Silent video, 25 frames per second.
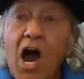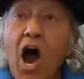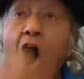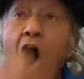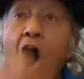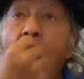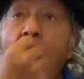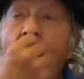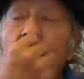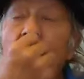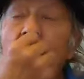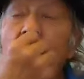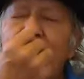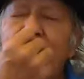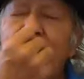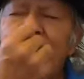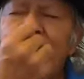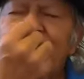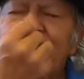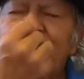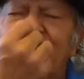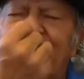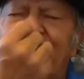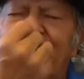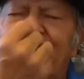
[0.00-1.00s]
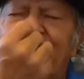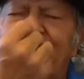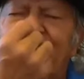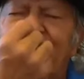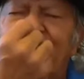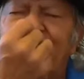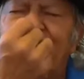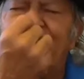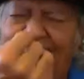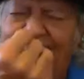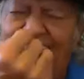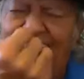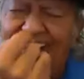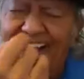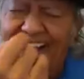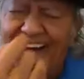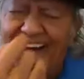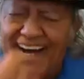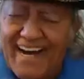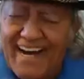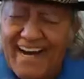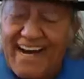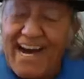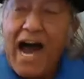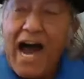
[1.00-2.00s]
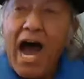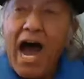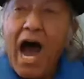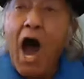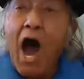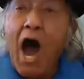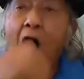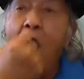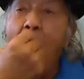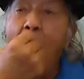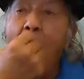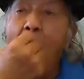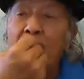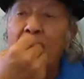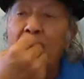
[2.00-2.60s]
Hope. Hope.